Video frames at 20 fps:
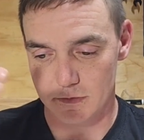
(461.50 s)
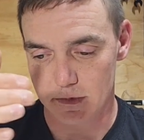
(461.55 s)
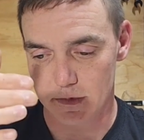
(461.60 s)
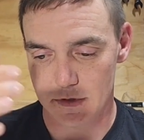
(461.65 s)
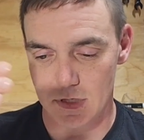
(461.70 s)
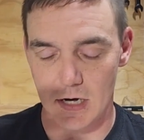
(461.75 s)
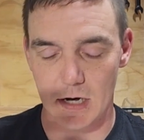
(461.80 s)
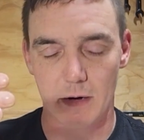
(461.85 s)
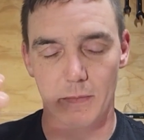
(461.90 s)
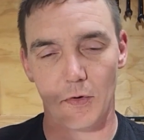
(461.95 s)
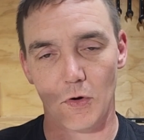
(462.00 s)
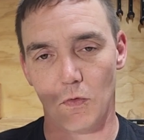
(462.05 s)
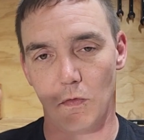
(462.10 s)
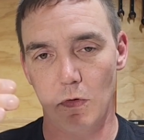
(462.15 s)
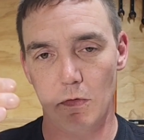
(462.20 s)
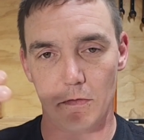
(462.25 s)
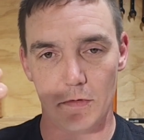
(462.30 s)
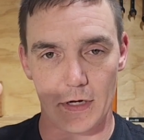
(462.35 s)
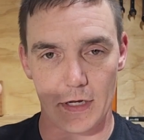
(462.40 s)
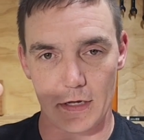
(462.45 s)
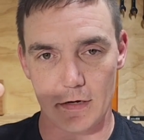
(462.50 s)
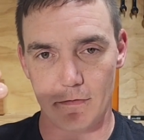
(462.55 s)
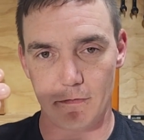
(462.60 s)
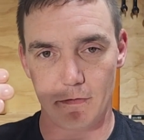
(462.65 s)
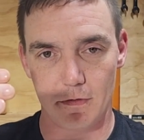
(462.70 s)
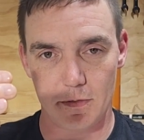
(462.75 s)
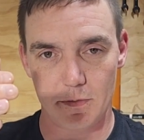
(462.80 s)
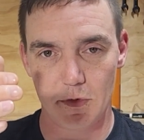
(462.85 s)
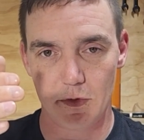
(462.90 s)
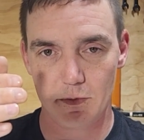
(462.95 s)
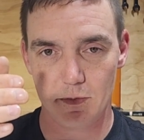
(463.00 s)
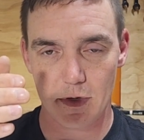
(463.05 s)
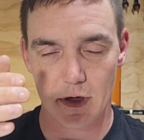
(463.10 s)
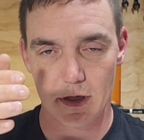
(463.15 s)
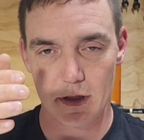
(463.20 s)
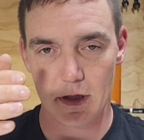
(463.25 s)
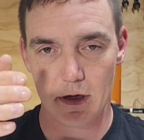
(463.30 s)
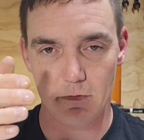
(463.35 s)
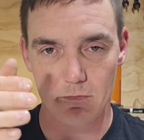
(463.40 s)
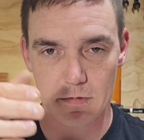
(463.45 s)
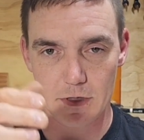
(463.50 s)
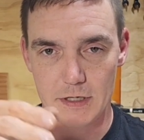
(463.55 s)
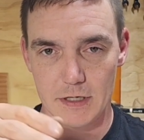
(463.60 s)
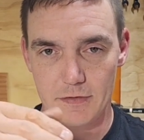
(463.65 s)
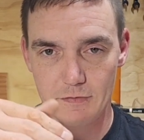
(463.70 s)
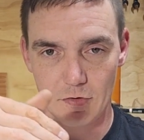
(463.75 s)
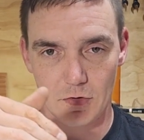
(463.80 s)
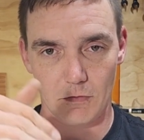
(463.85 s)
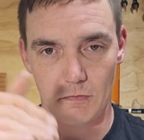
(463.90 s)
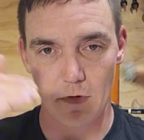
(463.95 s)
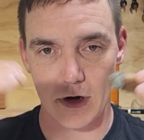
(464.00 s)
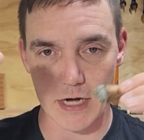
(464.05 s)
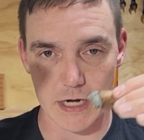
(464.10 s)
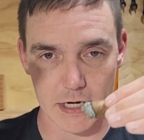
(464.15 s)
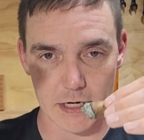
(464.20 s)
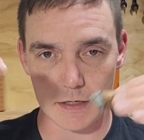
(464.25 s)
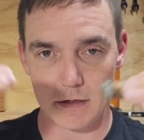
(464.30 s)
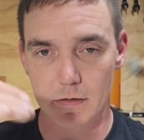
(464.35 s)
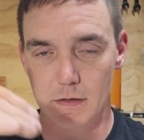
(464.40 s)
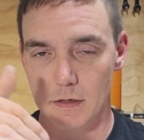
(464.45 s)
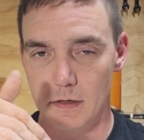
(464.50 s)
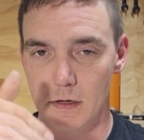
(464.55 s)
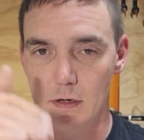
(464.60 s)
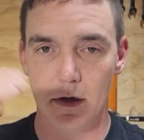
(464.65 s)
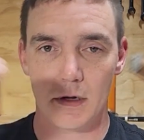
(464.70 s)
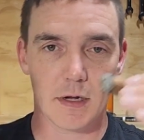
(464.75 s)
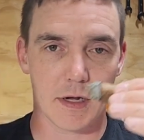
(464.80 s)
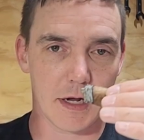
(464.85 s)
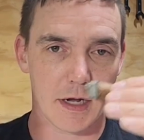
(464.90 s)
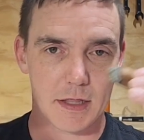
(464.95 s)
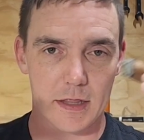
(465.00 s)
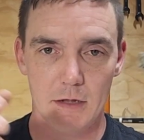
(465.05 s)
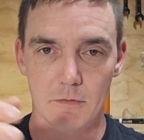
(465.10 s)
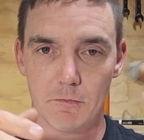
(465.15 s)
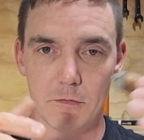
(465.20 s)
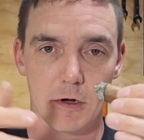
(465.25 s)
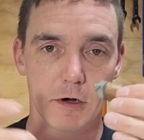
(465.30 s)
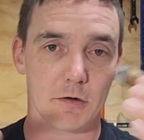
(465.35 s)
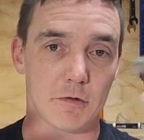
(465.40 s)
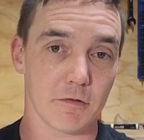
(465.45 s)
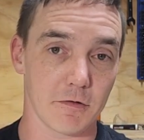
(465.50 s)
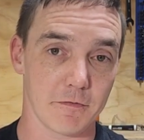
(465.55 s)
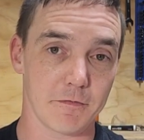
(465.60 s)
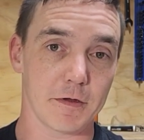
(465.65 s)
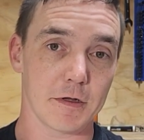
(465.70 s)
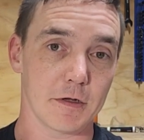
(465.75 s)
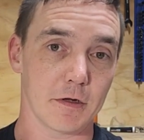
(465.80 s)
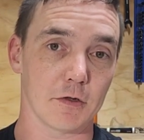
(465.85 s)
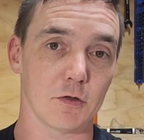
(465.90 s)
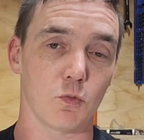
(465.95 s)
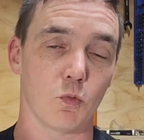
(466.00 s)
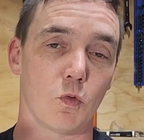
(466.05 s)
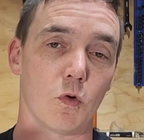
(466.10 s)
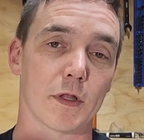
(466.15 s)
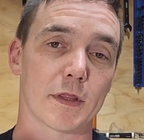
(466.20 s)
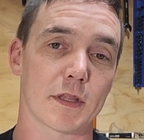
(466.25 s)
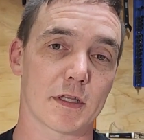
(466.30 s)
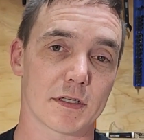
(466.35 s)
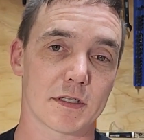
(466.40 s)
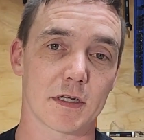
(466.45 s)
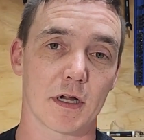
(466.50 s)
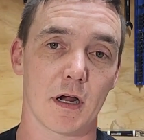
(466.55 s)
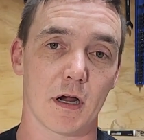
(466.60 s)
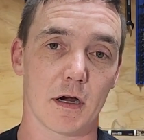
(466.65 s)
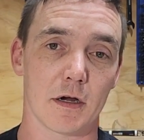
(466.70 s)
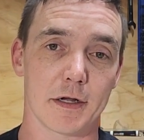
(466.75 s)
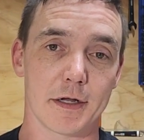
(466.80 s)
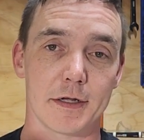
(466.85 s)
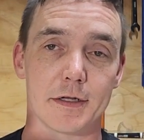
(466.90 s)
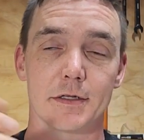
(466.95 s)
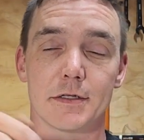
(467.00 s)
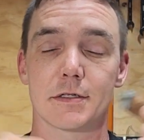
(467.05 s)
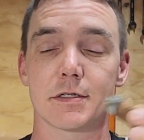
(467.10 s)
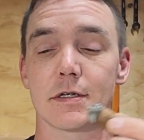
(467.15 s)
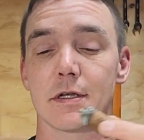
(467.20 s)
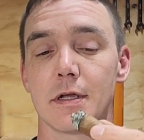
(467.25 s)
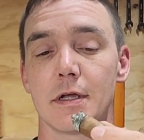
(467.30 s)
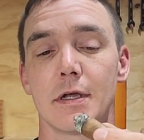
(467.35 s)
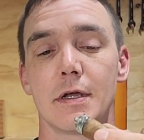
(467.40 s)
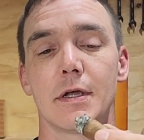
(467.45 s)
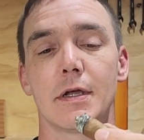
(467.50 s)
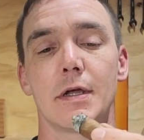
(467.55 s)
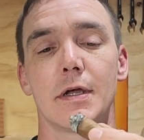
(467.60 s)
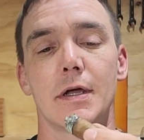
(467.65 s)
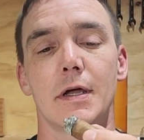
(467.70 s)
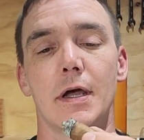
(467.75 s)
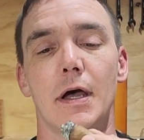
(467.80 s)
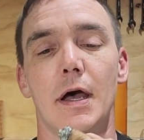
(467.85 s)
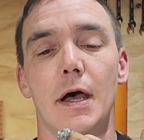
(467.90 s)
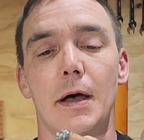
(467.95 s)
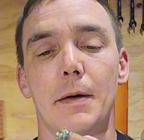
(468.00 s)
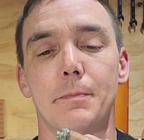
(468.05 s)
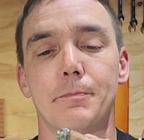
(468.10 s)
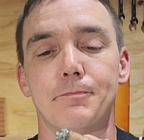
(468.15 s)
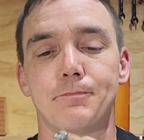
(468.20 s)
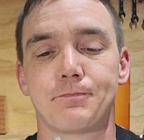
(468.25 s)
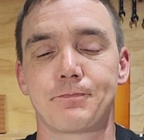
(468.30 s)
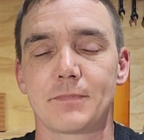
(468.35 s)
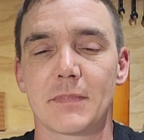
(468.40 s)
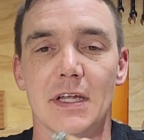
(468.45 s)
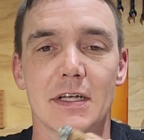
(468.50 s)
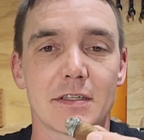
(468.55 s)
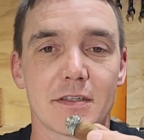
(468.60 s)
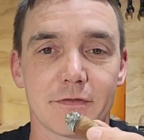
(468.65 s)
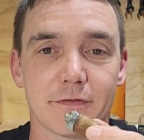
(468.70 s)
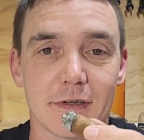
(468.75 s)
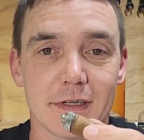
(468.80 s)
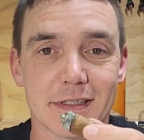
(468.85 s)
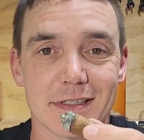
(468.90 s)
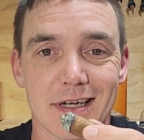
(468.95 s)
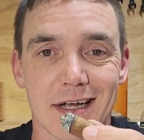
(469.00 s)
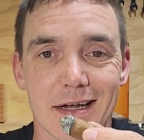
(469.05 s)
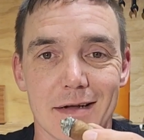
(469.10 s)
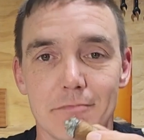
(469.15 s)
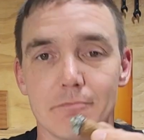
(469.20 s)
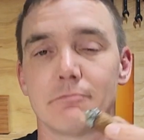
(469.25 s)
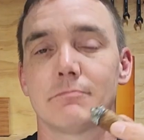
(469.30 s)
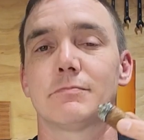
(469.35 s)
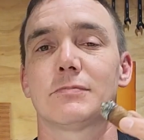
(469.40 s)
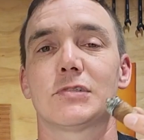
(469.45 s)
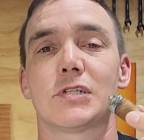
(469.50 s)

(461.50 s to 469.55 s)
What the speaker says: talk about what we're getting from them, and then we give it a rating, and then we are revealed what the cigar is. It's a fun time.